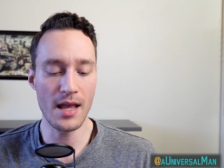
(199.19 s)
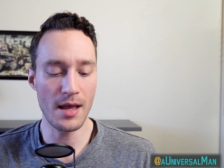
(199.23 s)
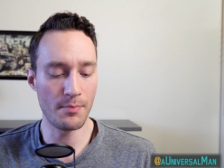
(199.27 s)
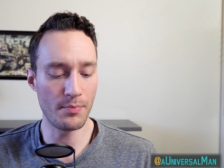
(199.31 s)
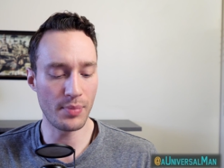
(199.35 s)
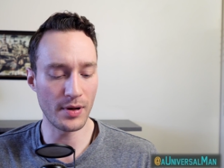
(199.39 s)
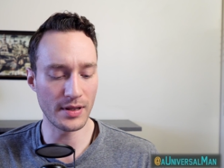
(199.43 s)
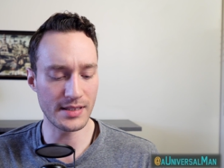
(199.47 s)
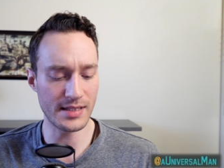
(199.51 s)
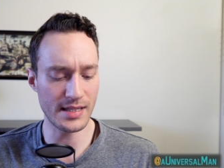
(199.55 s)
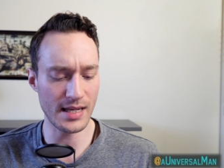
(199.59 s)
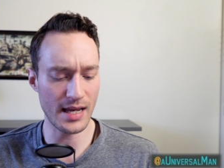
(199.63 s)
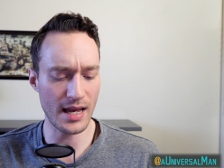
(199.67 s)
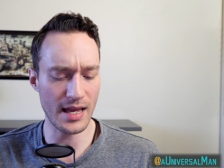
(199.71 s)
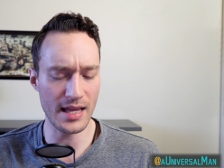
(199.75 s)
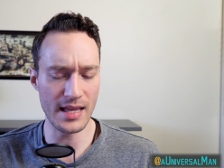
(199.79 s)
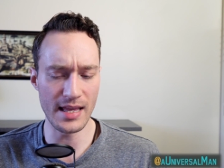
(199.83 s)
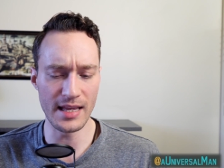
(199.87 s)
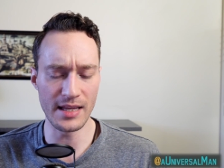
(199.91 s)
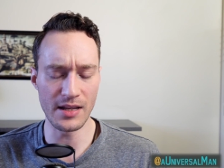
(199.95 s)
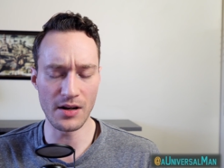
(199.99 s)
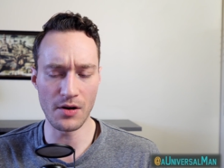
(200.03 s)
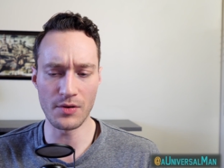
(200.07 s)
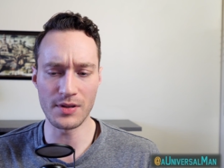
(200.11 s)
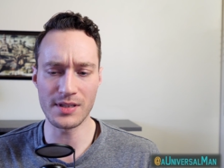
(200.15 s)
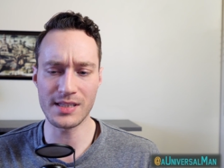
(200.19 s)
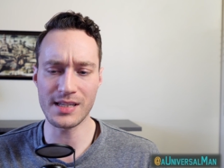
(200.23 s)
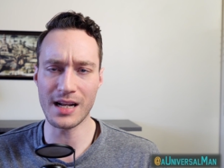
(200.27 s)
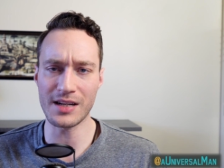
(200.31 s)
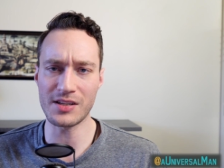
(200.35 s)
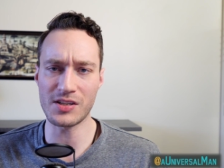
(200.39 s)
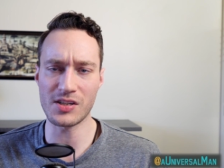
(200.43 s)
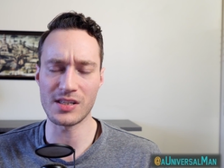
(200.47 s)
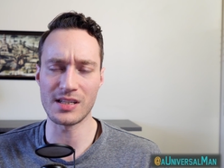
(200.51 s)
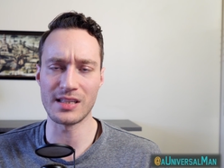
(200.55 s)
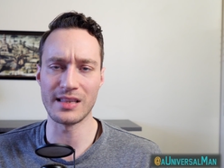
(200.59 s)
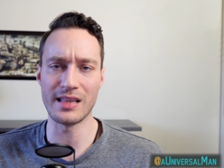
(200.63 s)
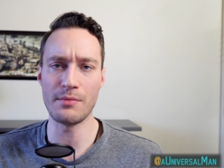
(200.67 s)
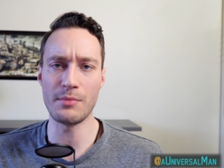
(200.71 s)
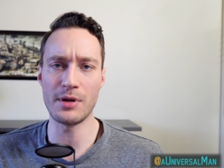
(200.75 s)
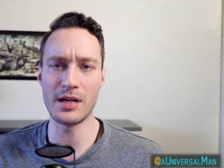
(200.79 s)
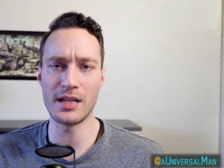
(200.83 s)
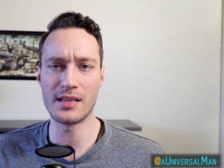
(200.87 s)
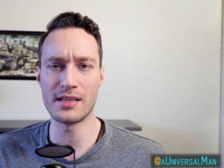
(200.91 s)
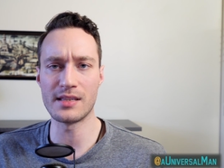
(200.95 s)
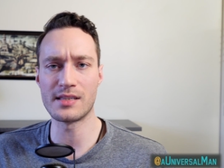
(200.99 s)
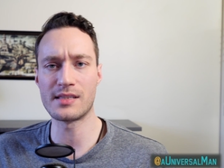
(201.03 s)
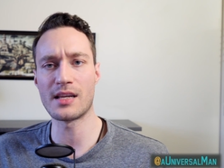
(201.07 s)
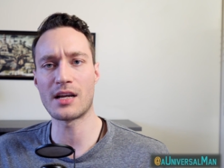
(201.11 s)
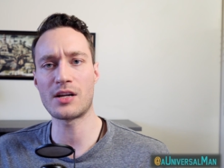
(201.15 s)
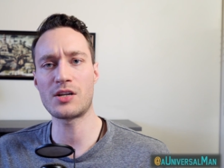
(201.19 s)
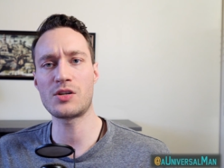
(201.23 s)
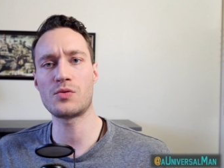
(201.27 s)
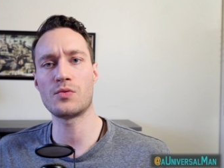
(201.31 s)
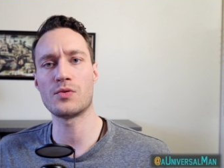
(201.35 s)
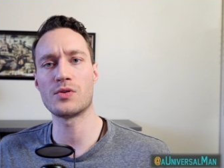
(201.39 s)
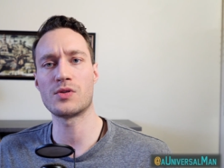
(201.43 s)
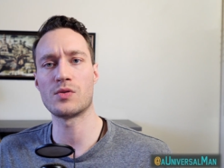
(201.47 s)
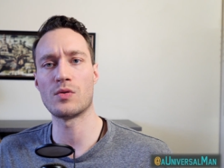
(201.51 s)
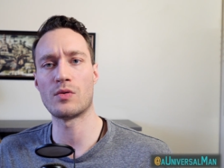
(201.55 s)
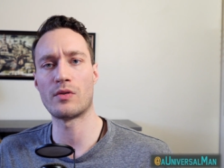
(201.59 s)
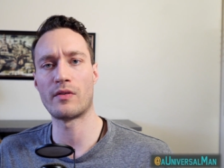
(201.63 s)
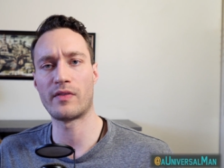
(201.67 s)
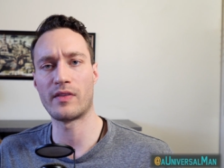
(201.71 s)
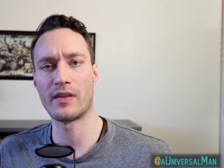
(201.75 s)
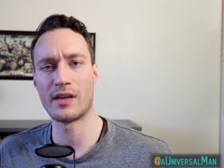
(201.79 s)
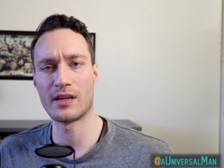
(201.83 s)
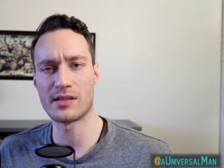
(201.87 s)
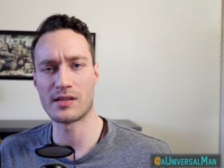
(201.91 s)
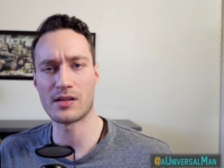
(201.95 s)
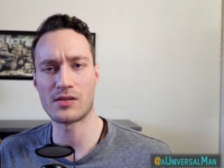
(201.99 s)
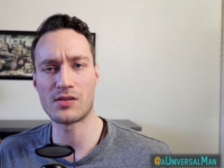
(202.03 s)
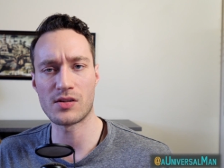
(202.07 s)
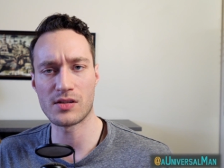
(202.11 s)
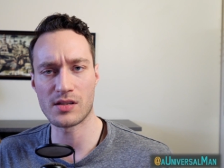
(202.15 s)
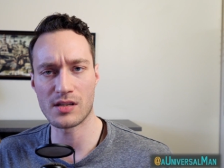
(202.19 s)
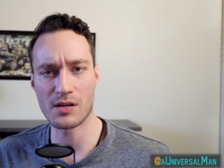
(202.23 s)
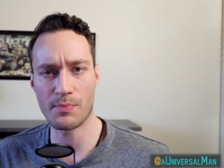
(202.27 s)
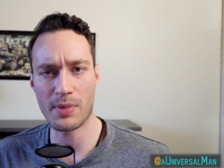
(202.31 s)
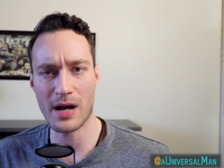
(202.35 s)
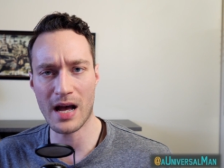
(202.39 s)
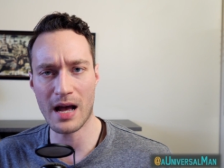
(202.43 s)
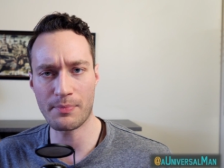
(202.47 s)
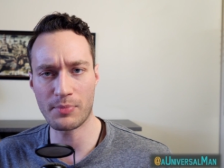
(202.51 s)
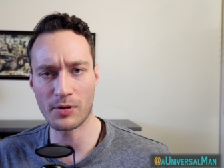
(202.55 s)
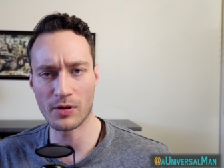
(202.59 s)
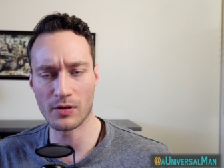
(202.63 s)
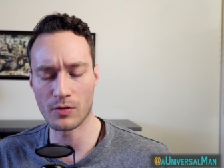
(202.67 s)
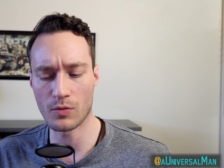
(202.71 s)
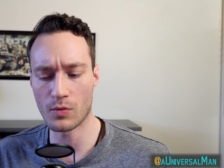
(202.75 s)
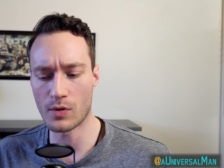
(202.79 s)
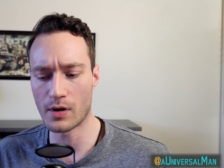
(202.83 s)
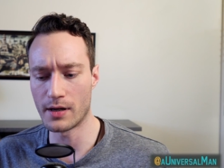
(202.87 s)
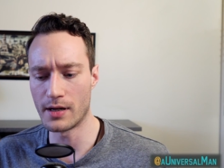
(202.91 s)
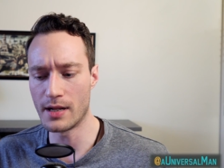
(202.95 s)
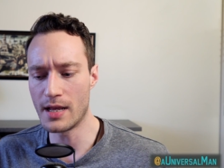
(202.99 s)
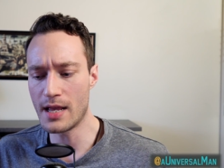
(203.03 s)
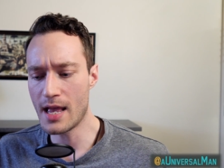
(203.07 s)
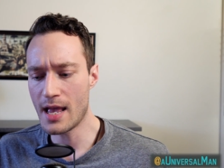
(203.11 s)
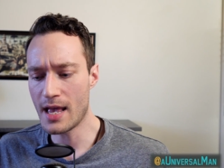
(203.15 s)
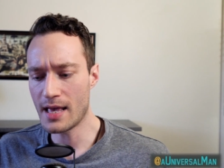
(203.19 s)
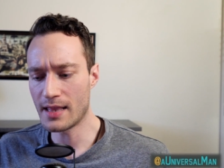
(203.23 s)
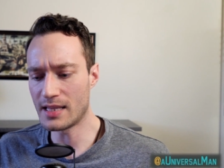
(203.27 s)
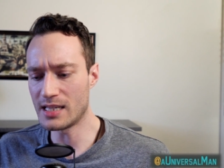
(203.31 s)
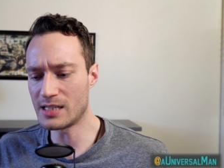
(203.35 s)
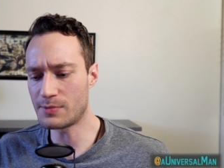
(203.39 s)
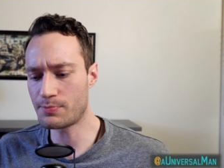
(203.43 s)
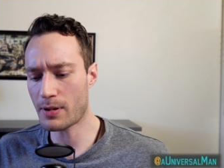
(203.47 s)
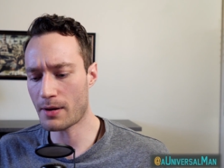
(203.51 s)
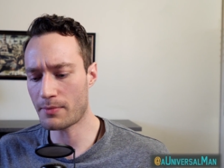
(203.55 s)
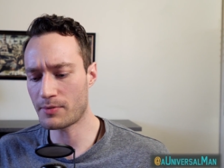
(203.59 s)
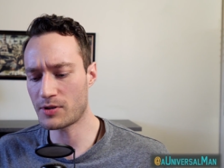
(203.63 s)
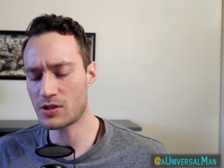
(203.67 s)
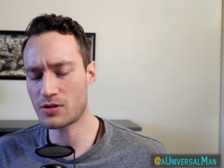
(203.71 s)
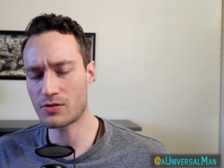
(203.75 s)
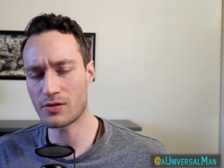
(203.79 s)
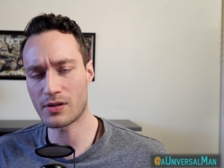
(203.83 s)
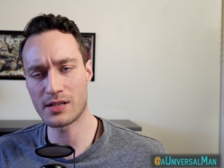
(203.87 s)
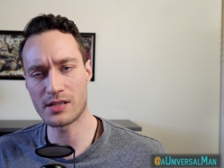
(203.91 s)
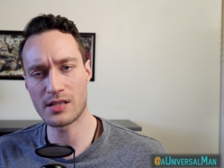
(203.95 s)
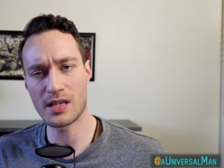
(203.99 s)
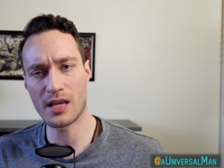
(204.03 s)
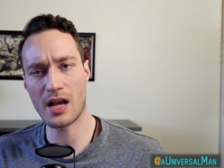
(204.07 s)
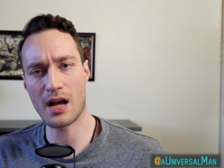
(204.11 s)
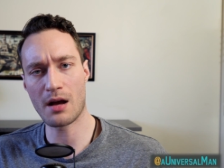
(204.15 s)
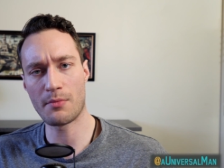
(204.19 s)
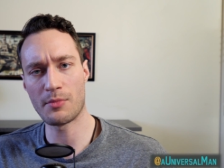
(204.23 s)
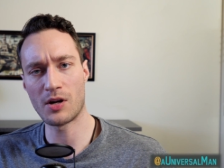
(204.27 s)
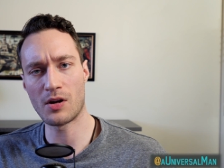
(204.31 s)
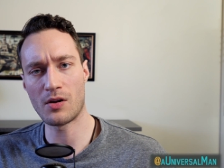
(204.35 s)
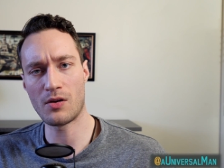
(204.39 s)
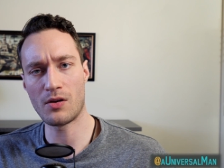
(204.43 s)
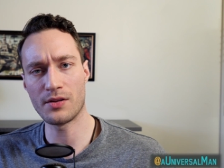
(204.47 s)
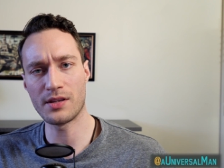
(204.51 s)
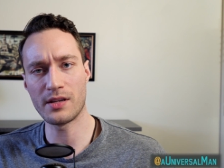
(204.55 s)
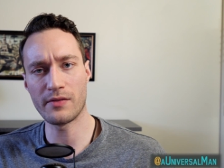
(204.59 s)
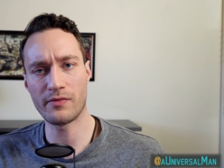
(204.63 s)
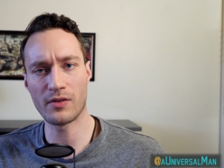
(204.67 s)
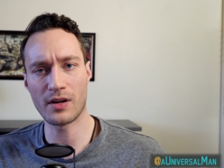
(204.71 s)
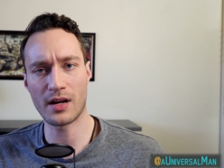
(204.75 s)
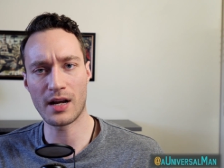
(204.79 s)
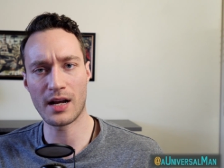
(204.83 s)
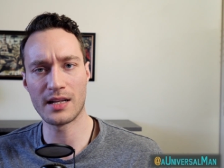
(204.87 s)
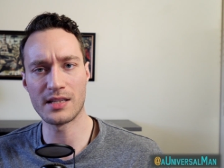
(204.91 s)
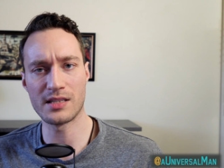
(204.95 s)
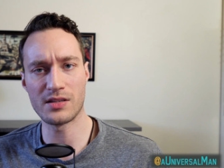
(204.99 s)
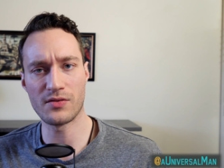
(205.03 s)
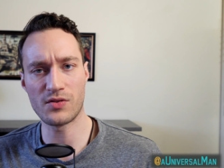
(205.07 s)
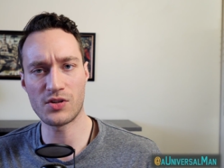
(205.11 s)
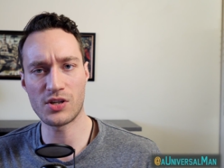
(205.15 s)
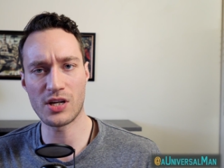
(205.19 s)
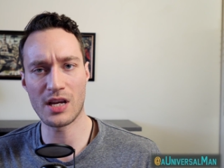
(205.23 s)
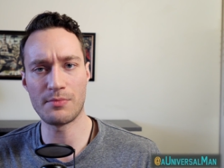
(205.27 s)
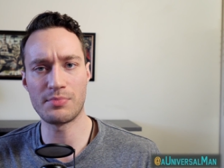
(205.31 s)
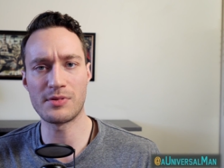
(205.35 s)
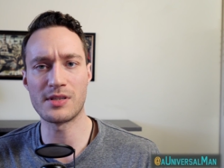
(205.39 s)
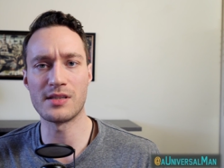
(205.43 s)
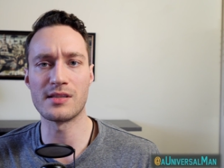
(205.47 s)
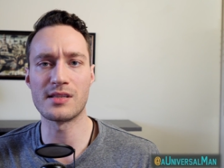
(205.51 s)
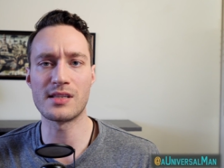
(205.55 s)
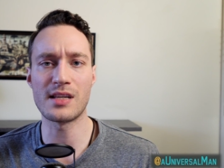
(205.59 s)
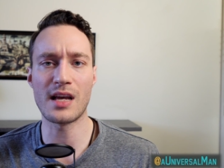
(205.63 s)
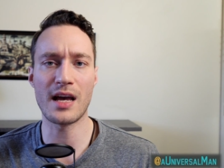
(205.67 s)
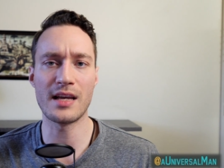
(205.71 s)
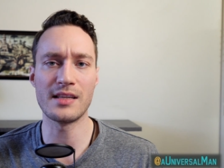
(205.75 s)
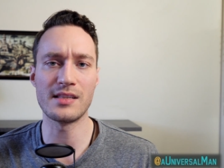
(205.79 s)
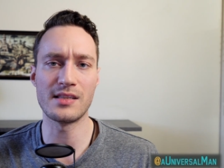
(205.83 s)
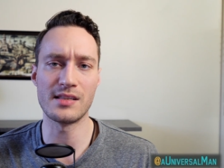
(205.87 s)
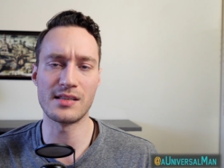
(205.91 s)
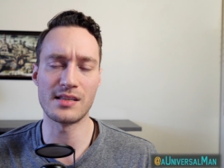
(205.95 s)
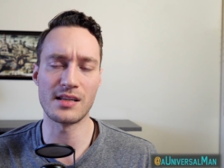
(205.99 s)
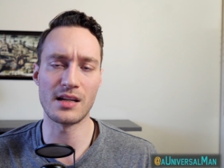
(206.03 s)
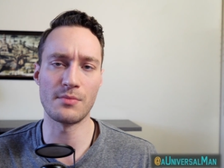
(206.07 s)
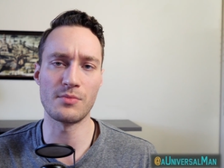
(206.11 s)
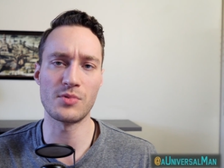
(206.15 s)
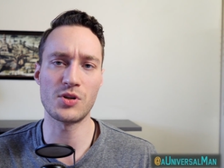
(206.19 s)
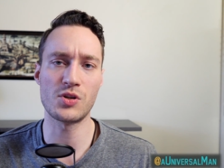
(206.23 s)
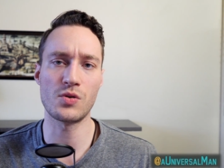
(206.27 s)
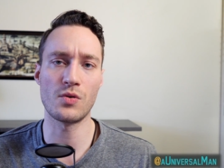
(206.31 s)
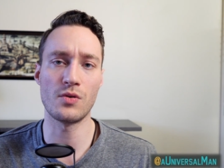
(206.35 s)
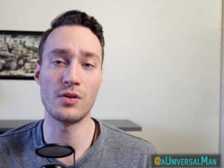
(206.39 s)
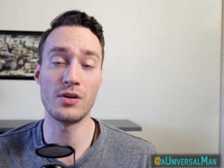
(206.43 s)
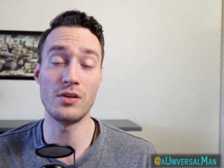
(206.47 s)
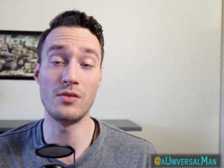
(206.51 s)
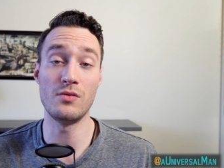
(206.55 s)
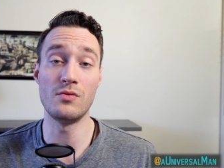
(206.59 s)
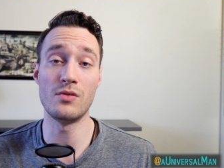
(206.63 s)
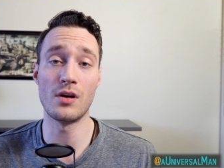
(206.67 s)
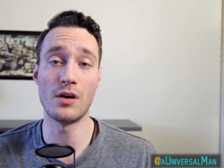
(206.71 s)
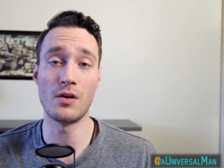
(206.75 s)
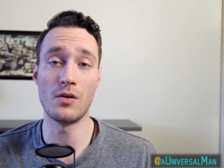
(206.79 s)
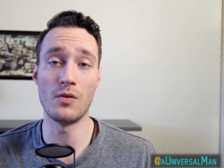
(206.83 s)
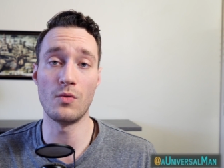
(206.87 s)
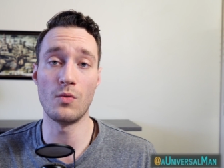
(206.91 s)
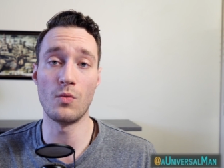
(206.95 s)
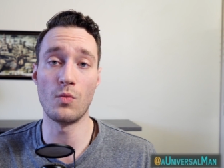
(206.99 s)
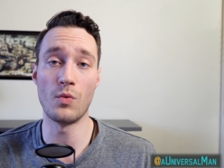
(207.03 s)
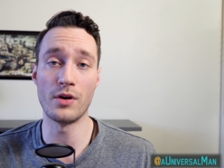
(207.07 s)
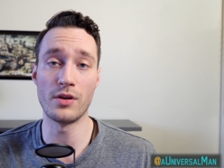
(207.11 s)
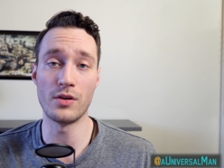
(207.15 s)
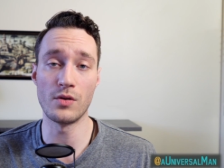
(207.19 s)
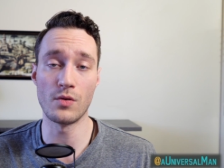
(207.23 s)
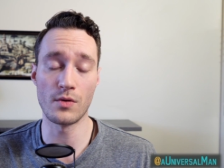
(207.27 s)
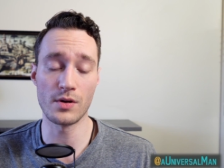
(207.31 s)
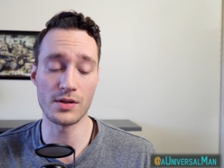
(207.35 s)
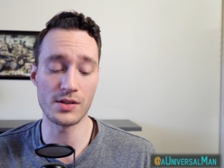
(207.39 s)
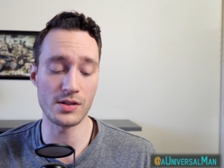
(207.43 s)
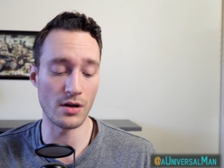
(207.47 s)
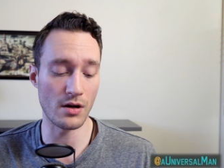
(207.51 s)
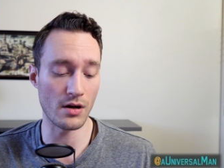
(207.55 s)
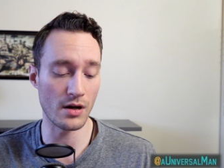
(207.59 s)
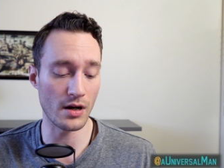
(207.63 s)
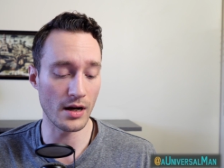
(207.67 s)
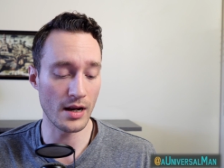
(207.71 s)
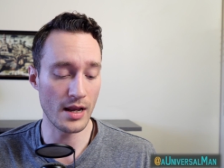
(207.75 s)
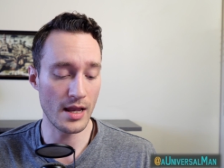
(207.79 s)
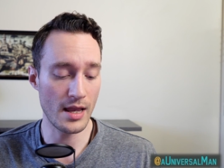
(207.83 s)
But uh, you know, it's not just limited to sexual sort of things. That's just a popular one. These puppet strings they come in all different kinds of shapes and sizes, and I'm sure you know what yours are.